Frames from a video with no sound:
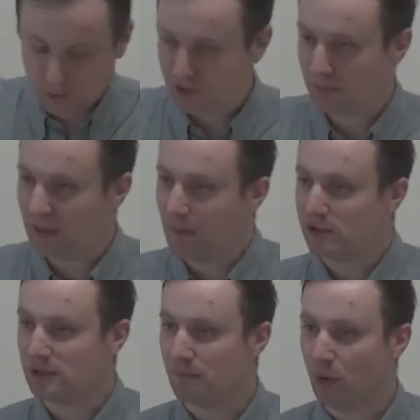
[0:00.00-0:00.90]
possibly the
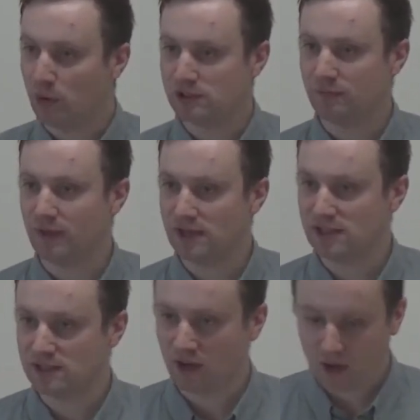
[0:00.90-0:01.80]
most important
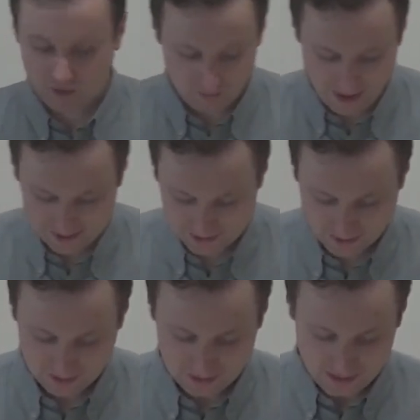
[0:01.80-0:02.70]
verses on the
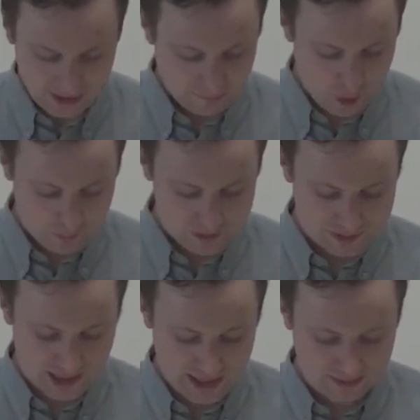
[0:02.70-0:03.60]
matter in Romans
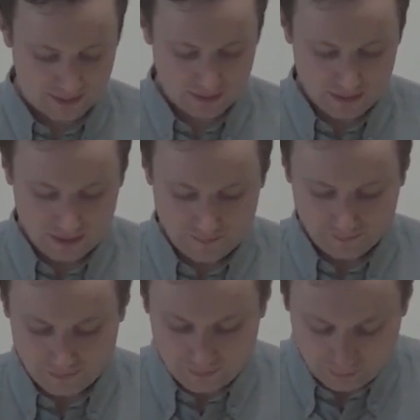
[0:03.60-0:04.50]
10,
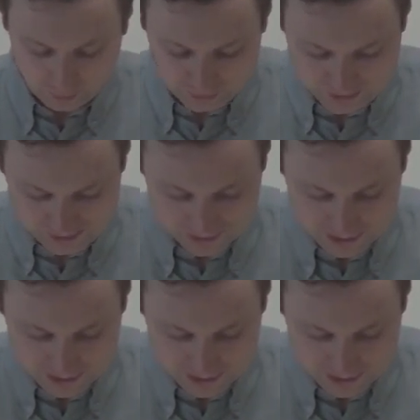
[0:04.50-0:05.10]
Paul says